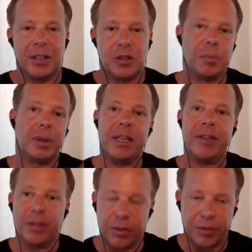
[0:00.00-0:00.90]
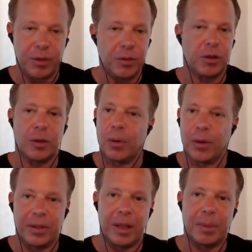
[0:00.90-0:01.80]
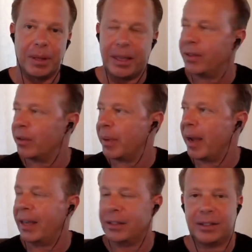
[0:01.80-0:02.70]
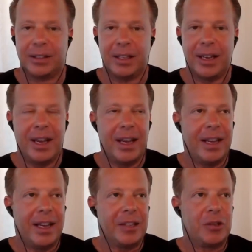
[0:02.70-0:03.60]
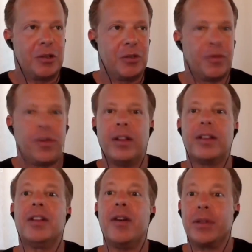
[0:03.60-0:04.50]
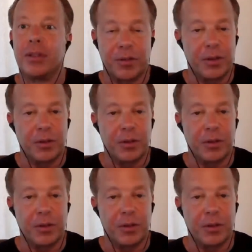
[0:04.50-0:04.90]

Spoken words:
to believe in their future more than they believe in their past, to fall in love with their